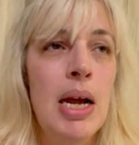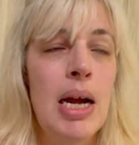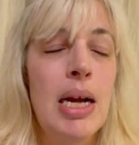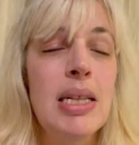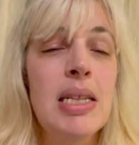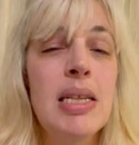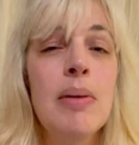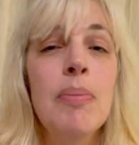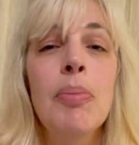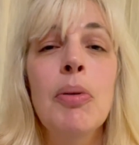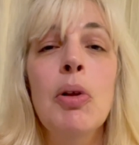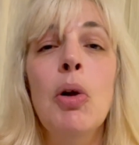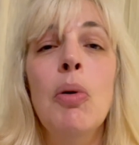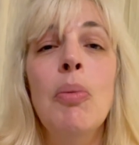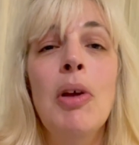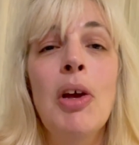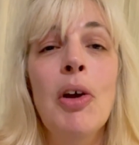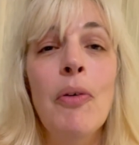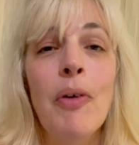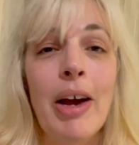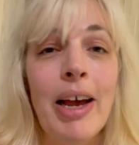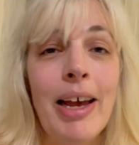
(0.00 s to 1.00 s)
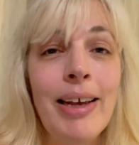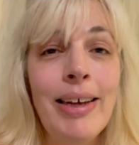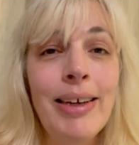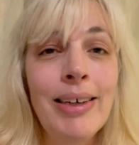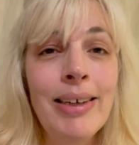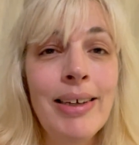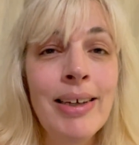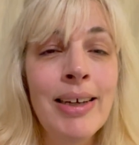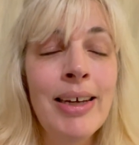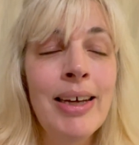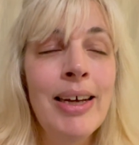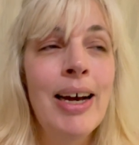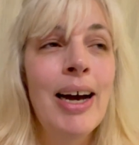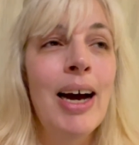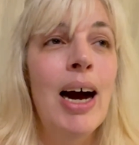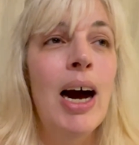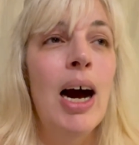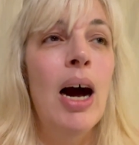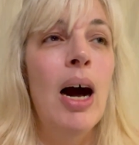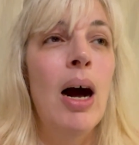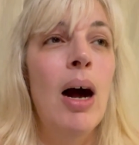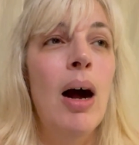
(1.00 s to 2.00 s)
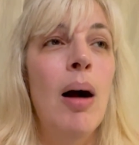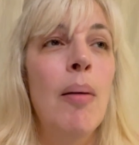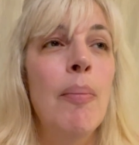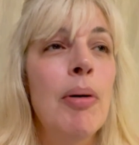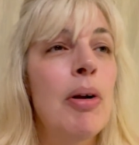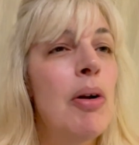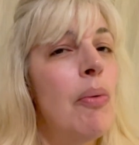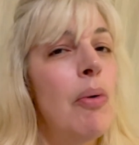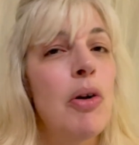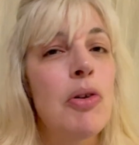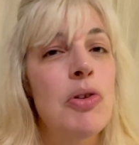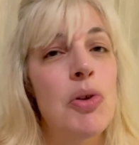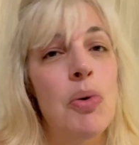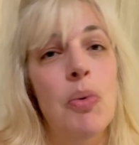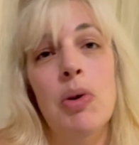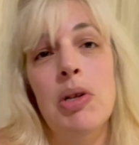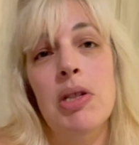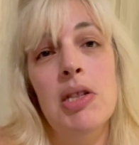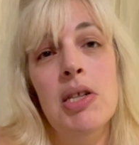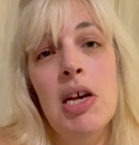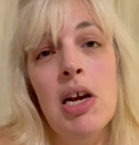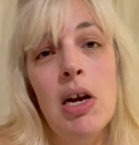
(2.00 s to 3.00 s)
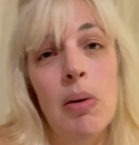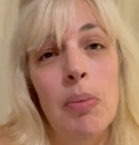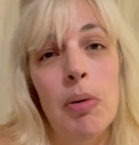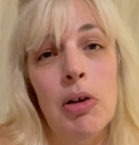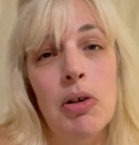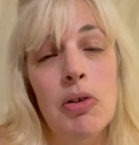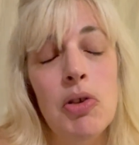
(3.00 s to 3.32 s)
didn't blow me away, but it also wasn't terrible.